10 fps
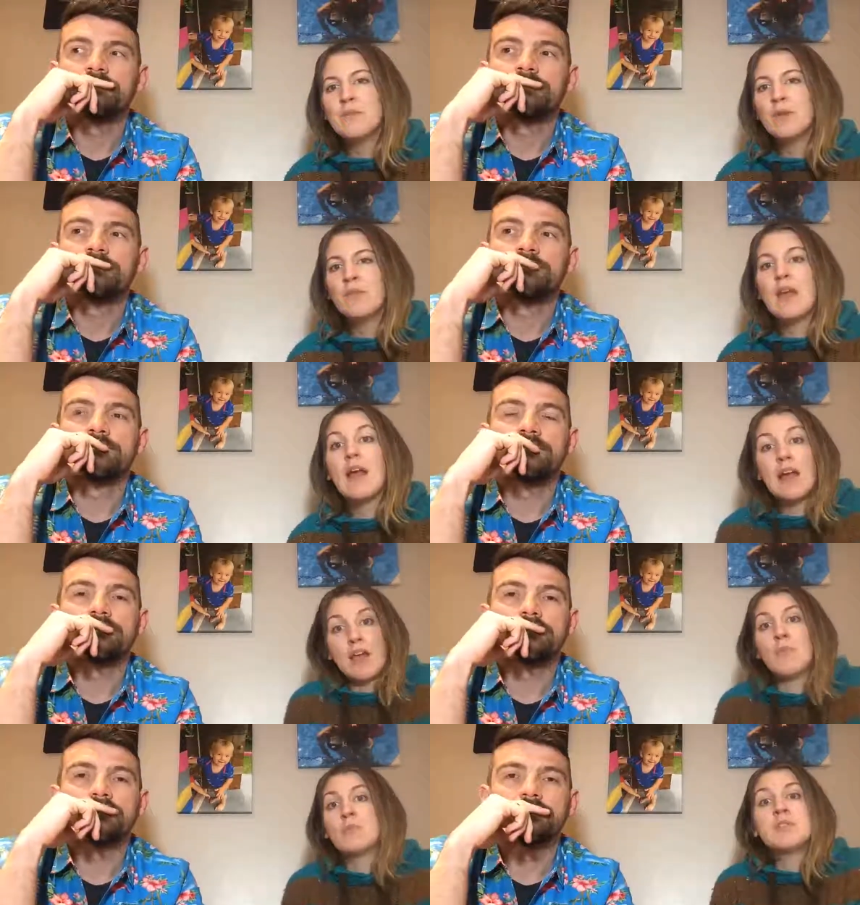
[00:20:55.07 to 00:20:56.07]
Speaker 1: some
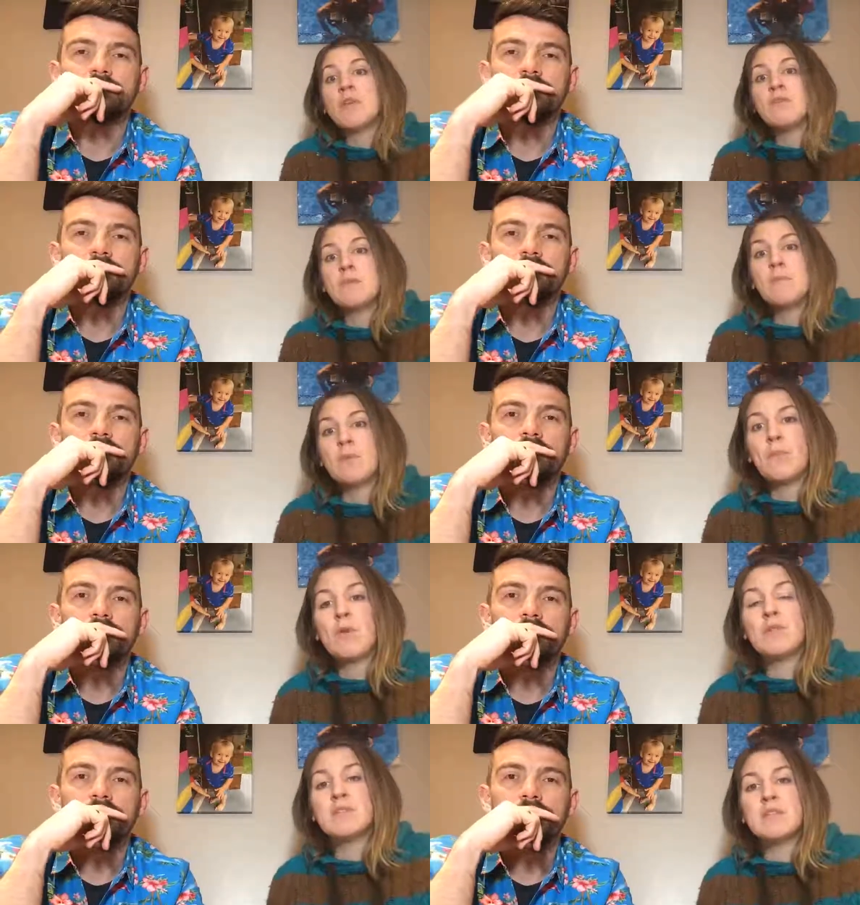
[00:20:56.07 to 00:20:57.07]
couples don't do,
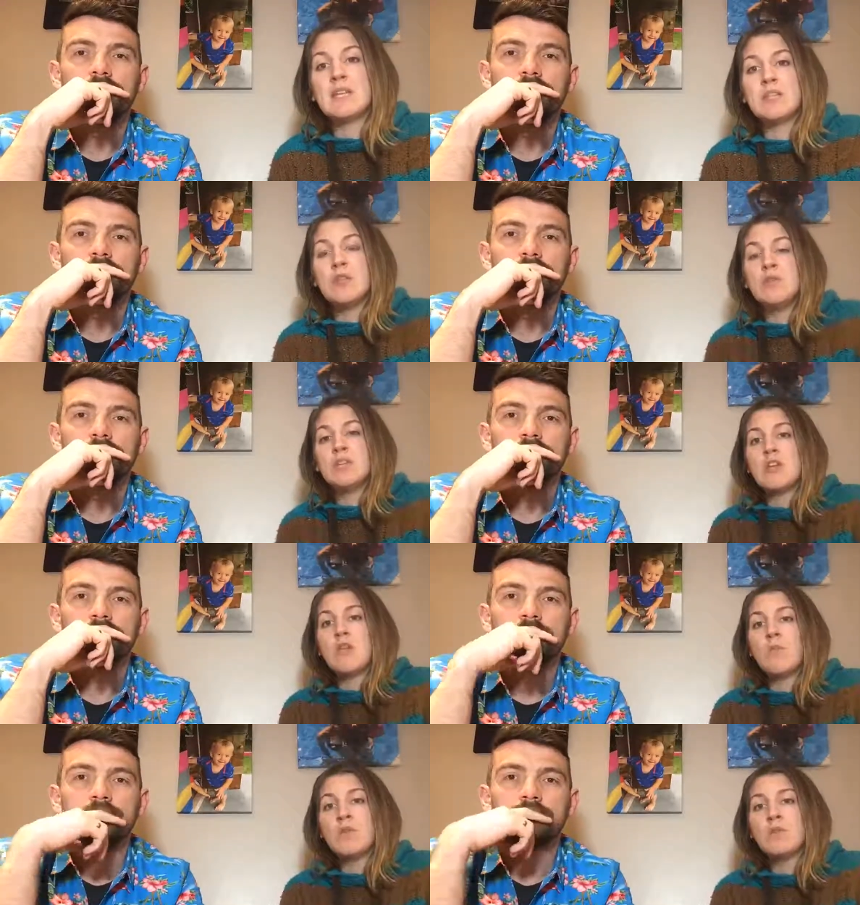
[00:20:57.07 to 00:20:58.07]
because it's new to
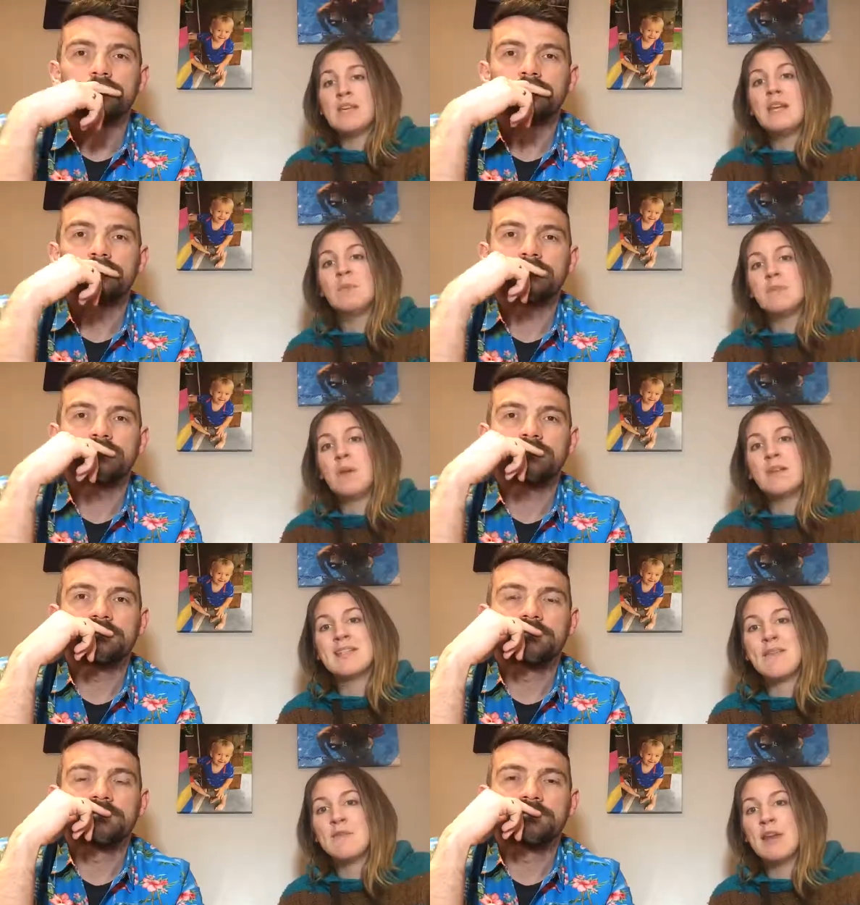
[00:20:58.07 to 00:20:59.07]
you when you're dealing with suppliers
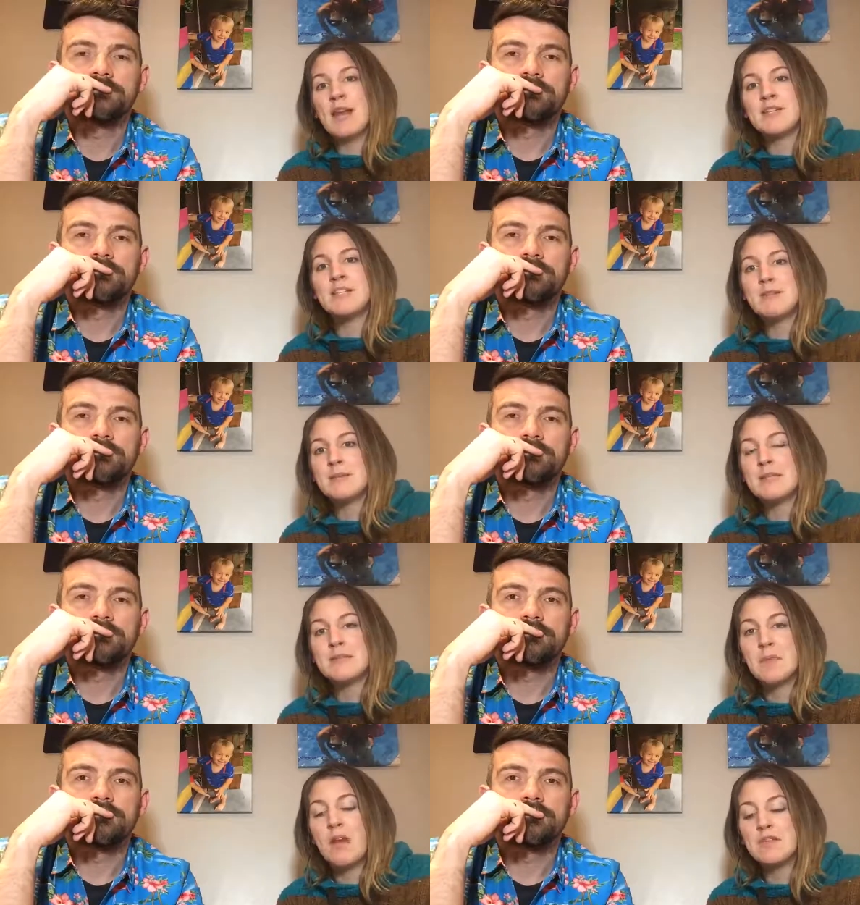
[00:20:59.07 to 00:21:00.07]
and having relationships with
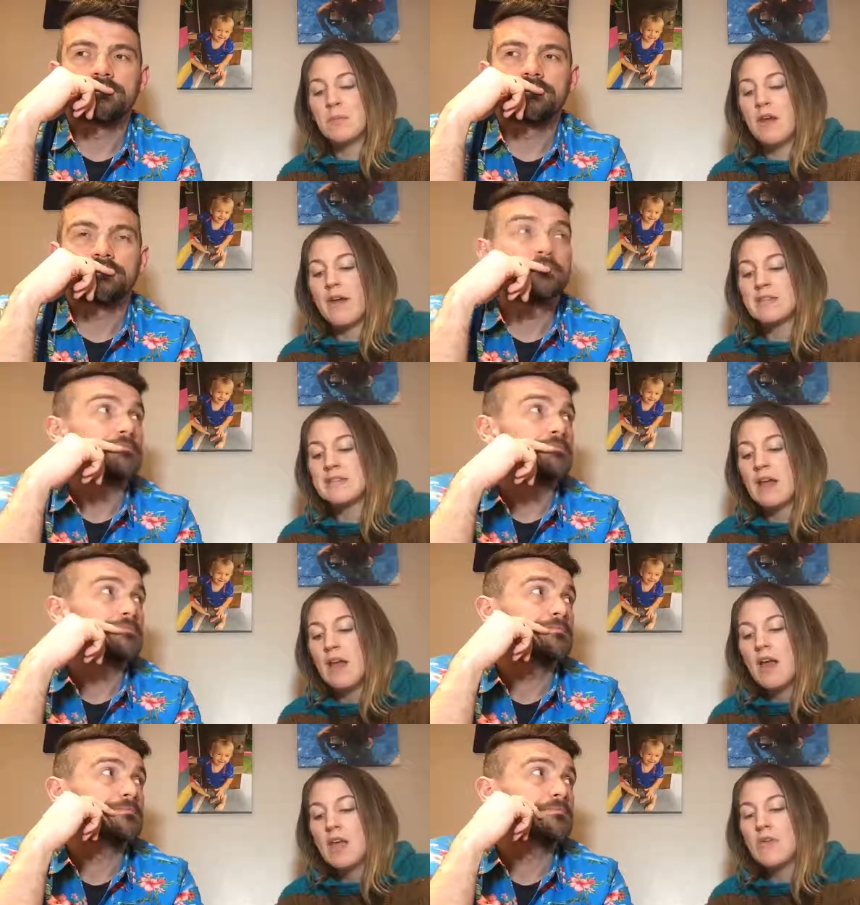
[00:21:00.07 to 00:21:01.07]
suppliers is
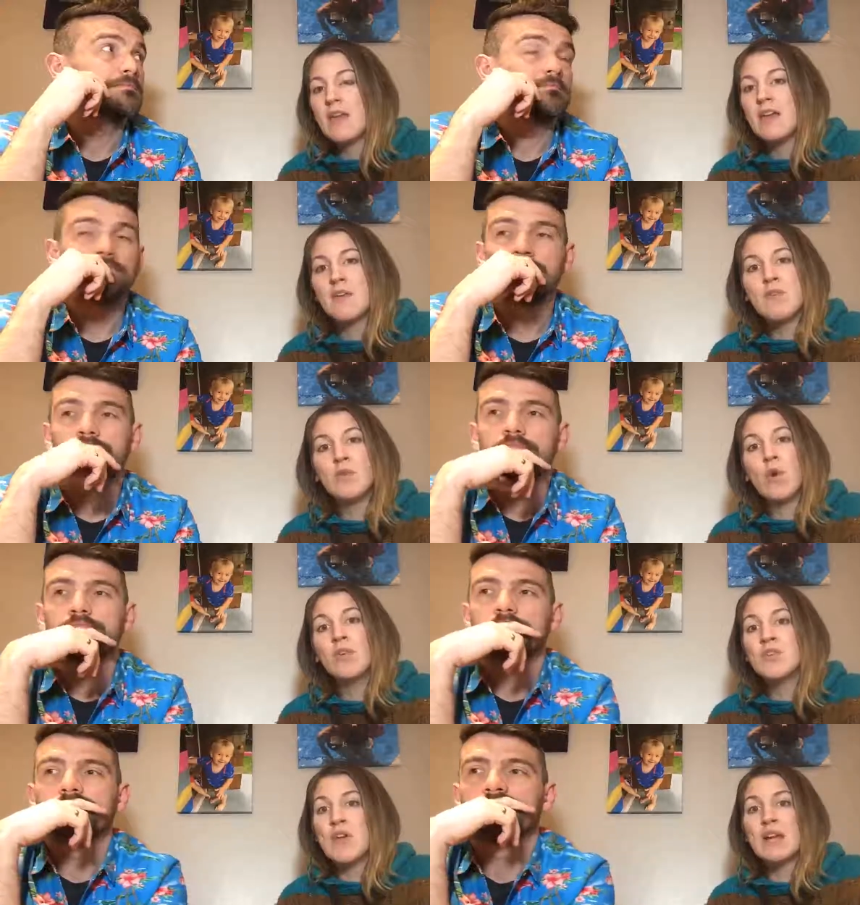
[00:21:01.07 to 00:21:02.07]
you get given your
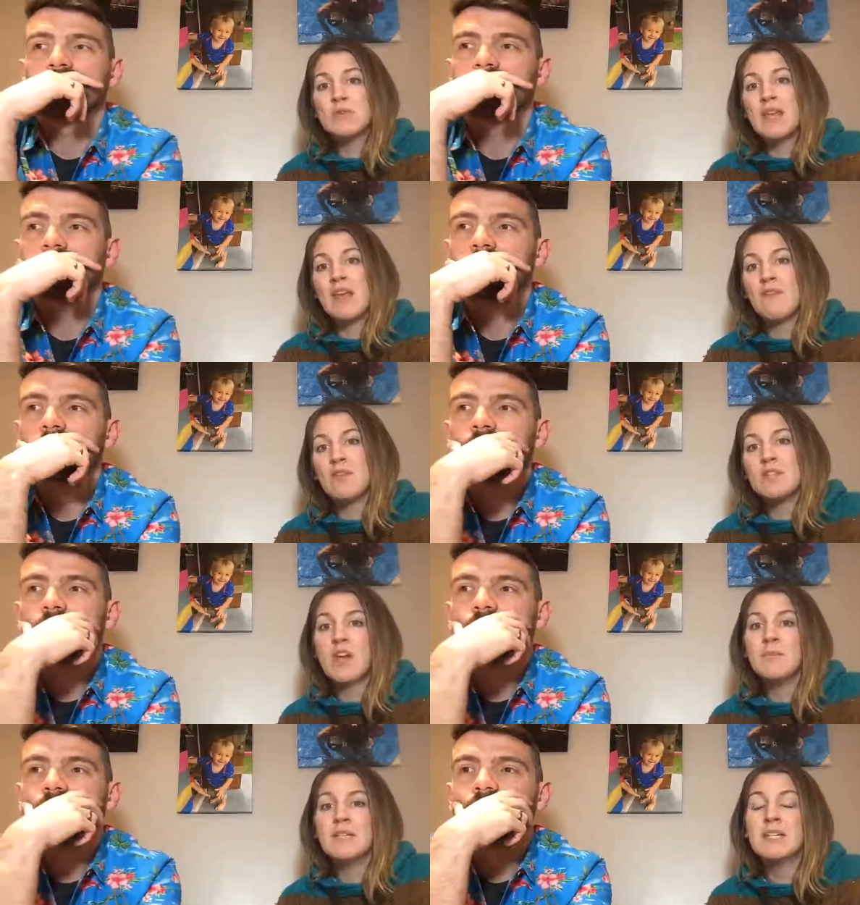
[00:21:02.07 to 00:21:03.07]
contract or you get given your
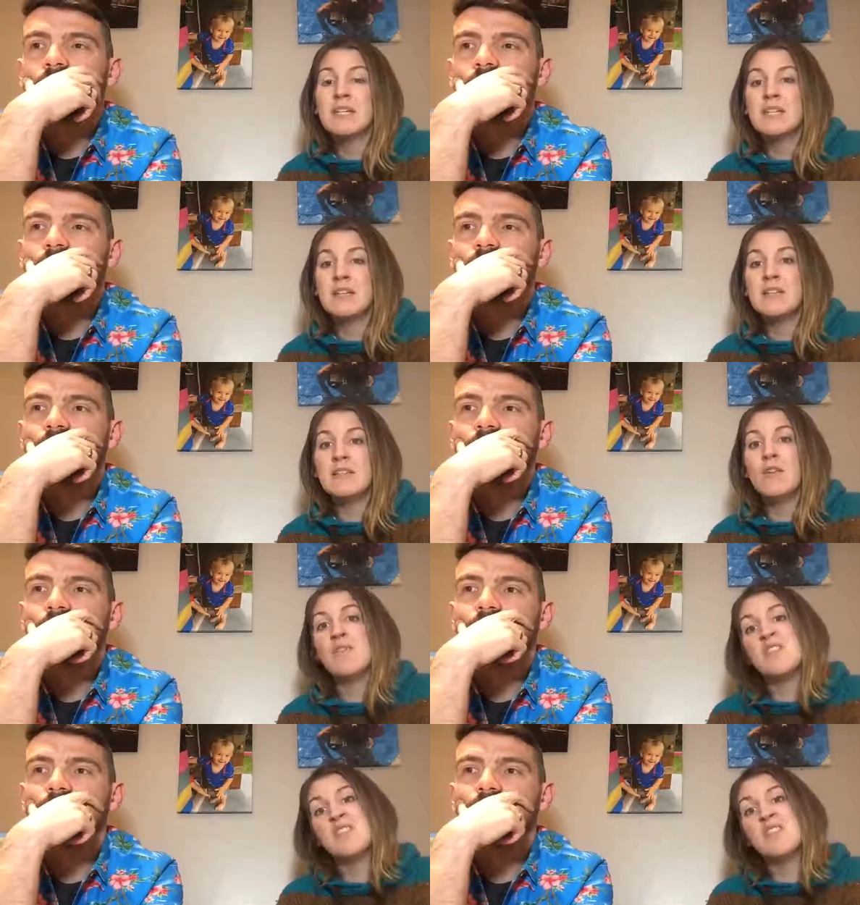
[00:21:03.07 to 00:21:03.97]
terms and conditions and often